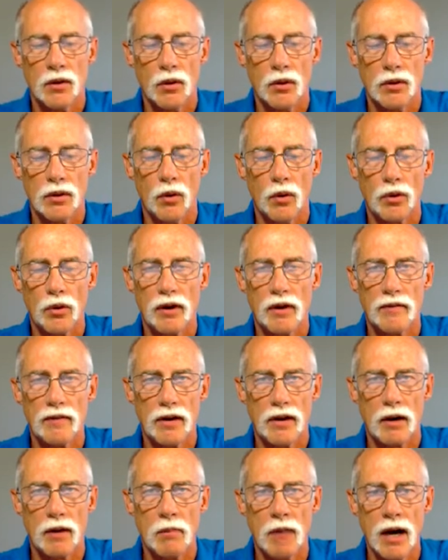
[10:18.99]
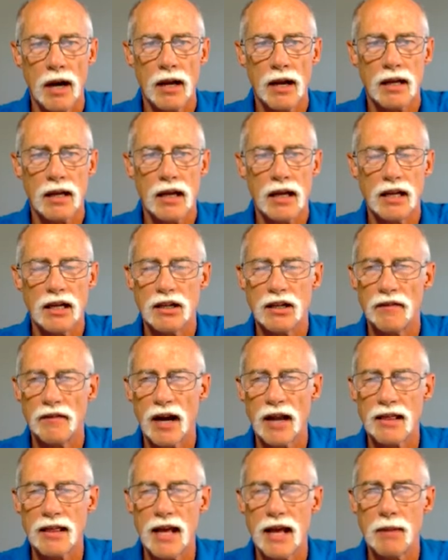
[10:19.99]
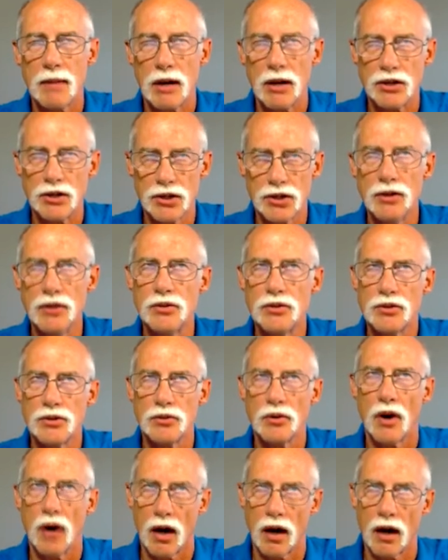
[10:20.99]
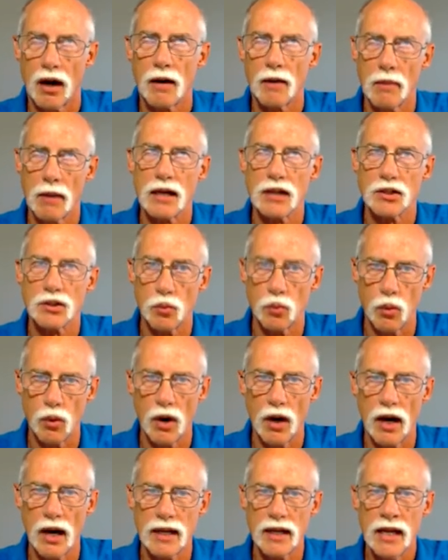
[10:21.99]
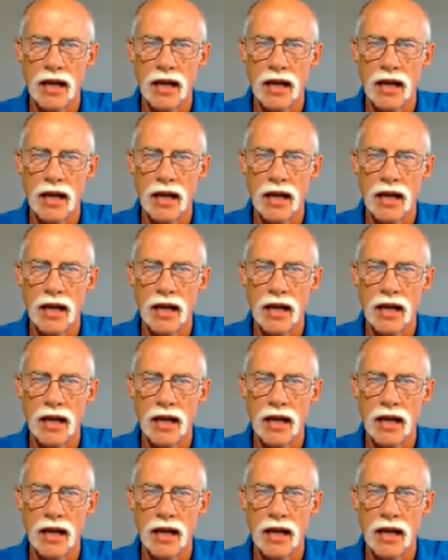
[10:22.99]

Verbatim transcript: order of the harmonic, and you divide that by two to r minus one.